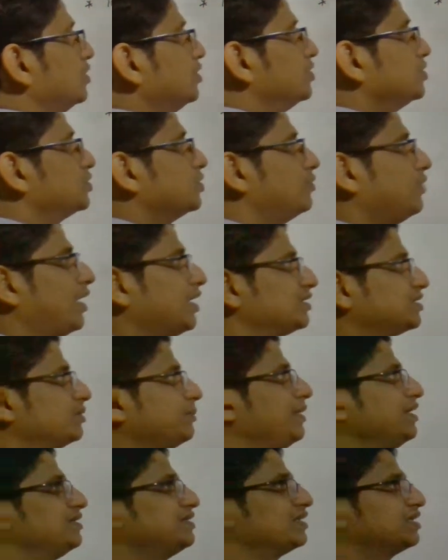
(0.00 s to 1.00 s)
So what's the
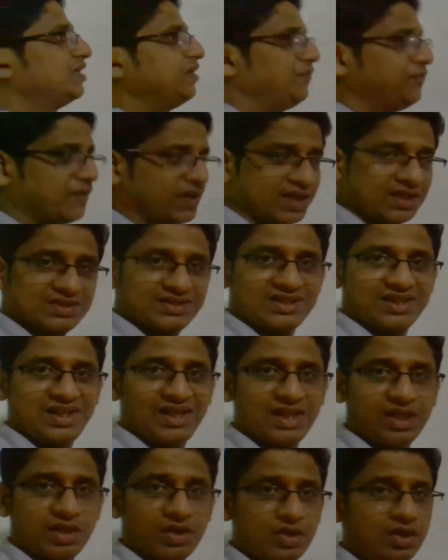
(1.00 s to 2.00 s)
basic difference?
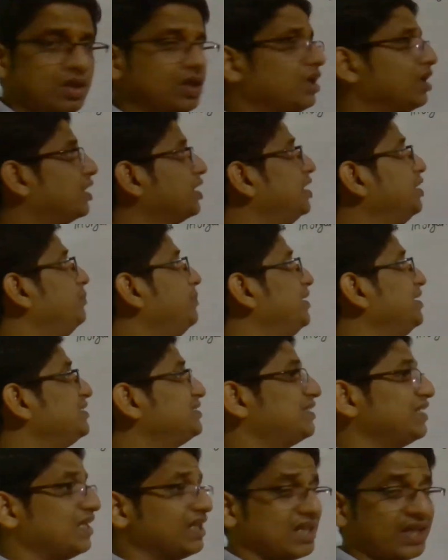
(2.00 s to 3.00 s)
Here now in
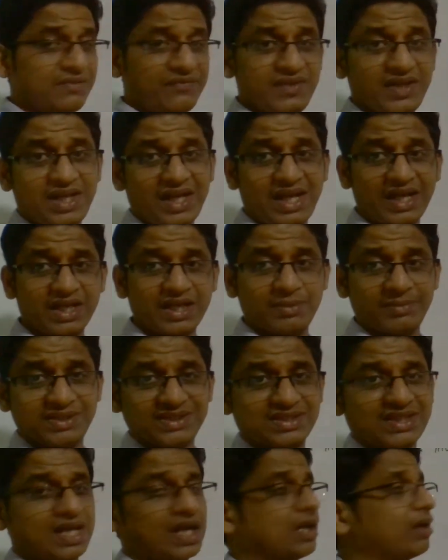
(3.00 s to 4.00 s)
benzene every atom is
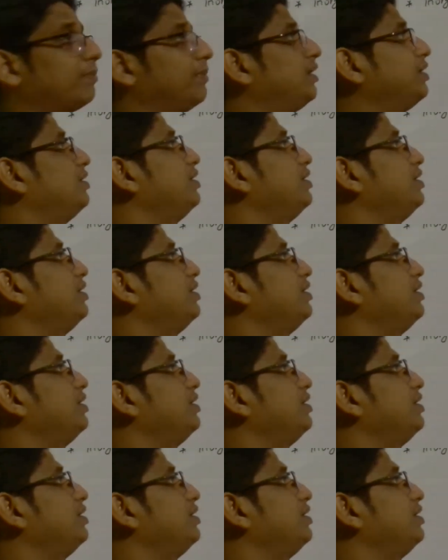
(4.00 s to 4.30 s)
carbon